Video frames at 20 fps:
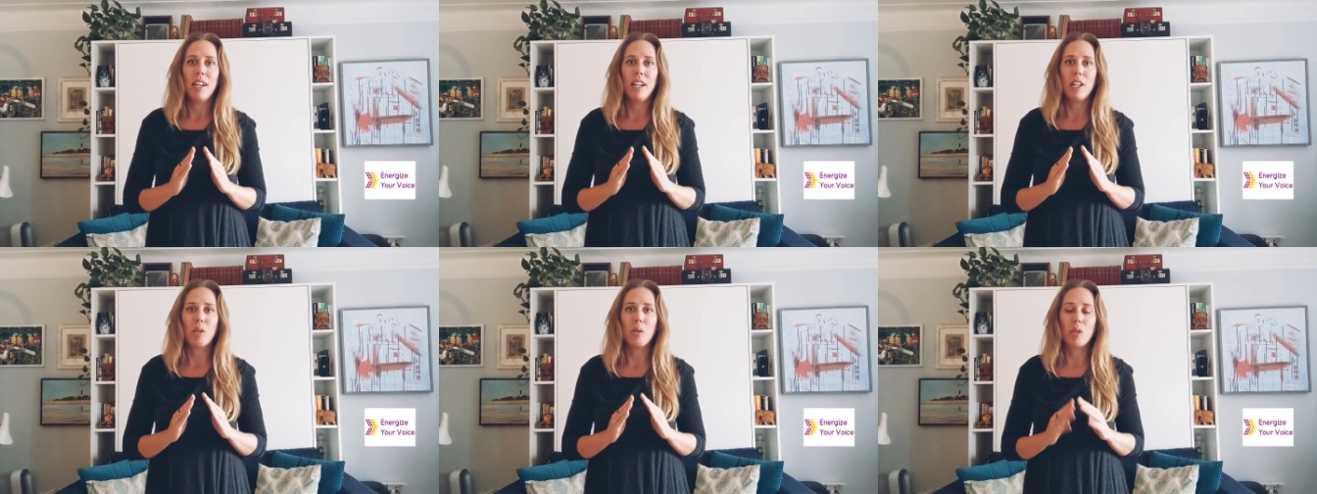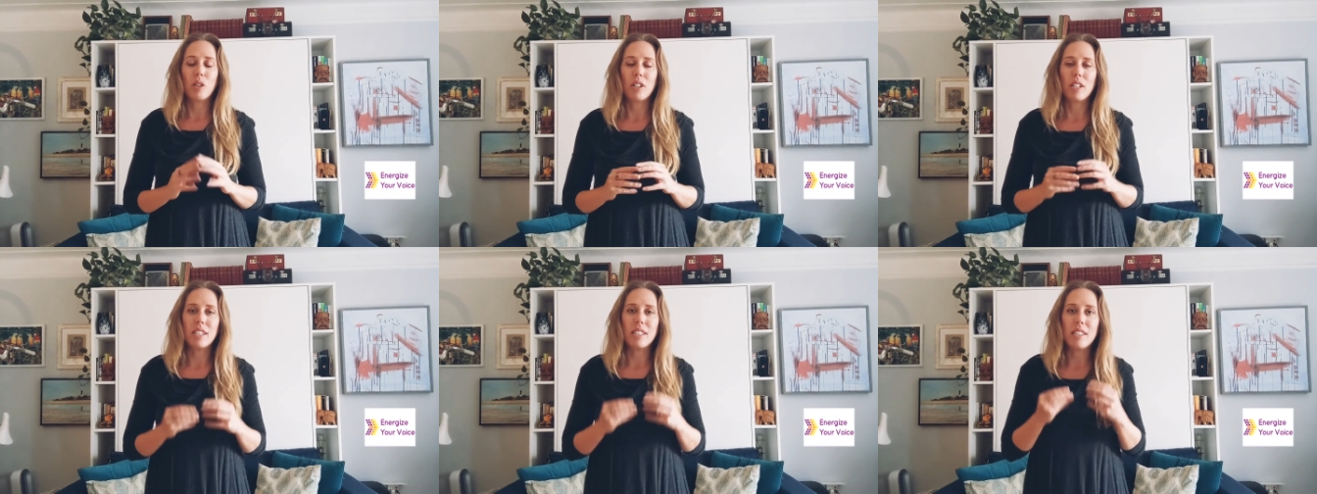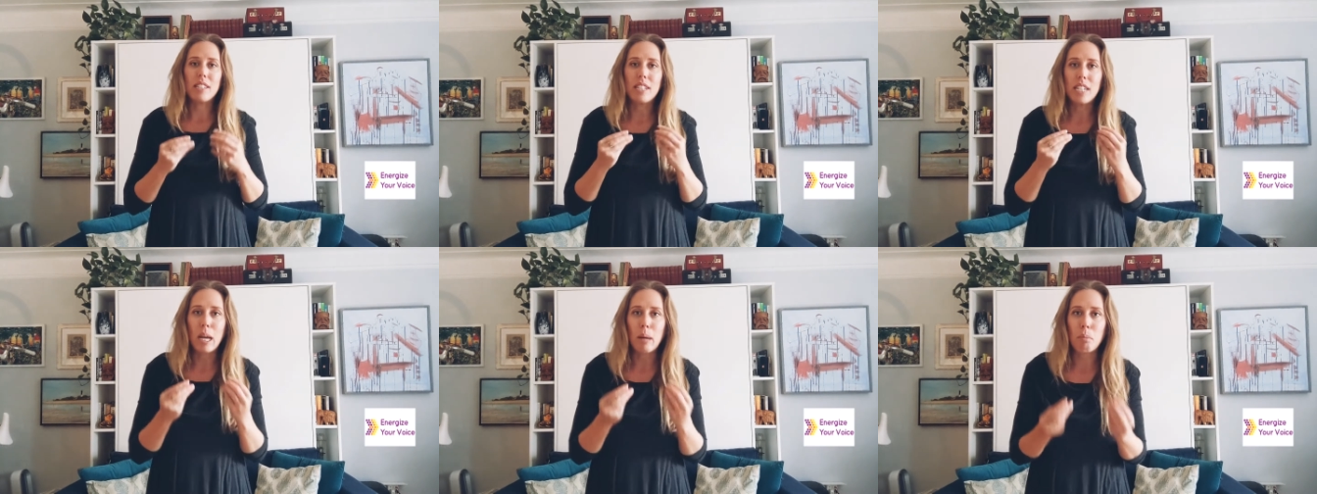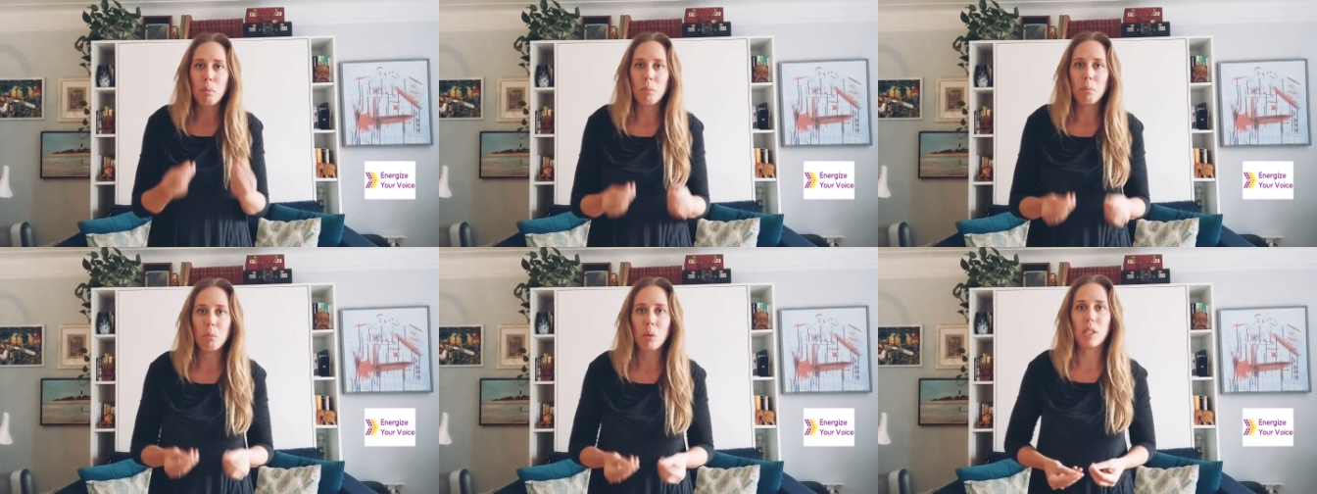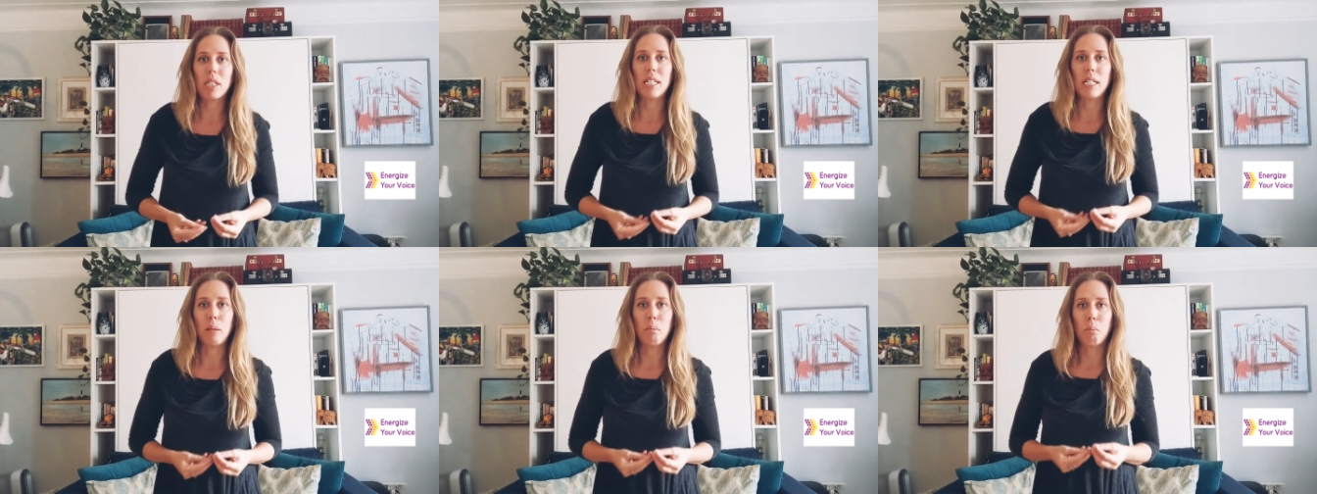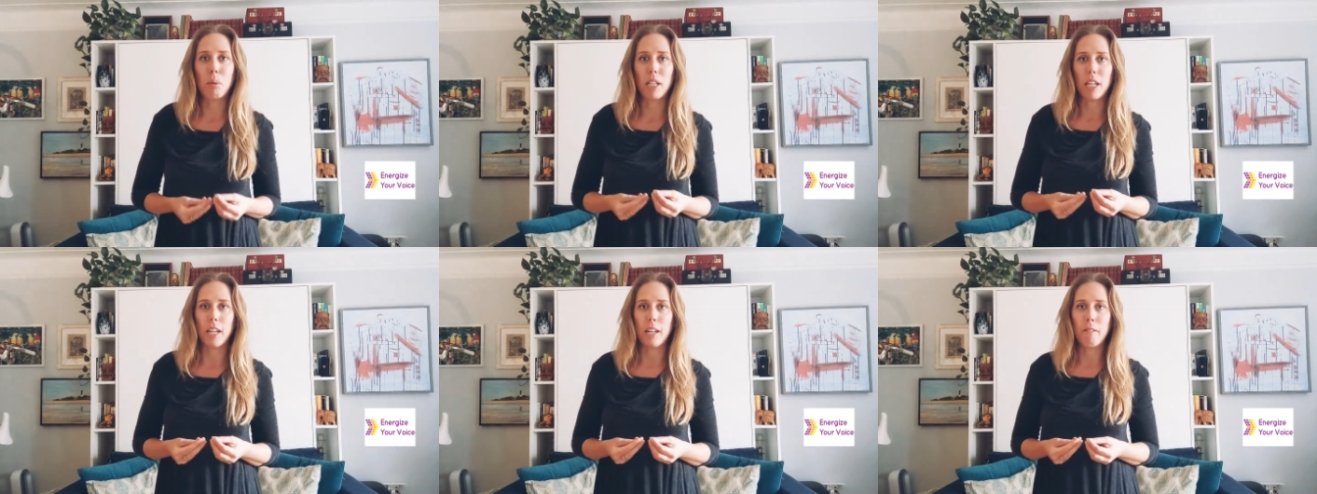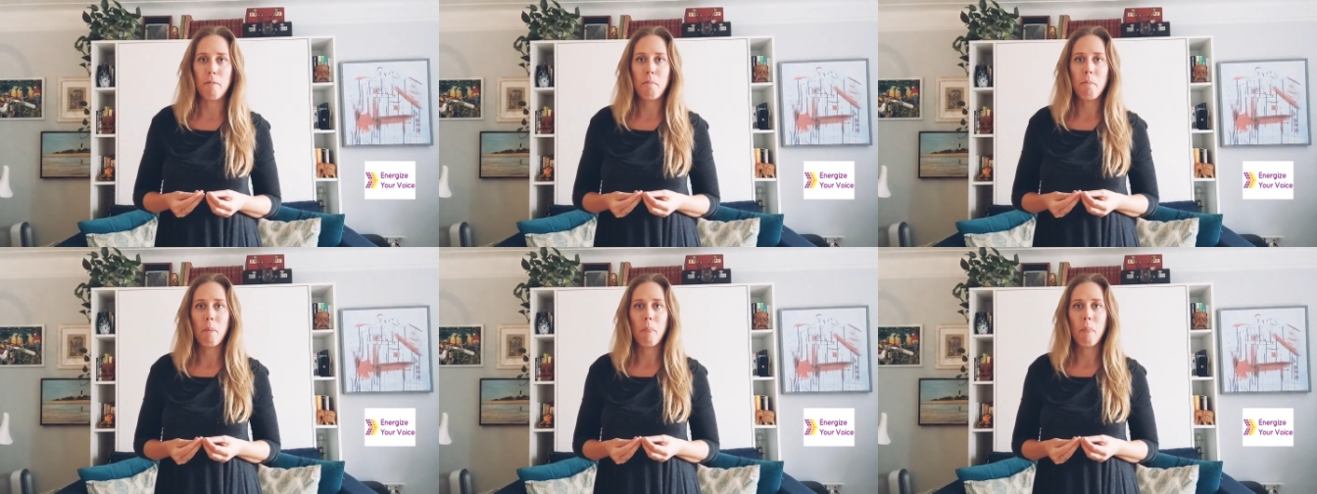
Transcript: in order to step more deeply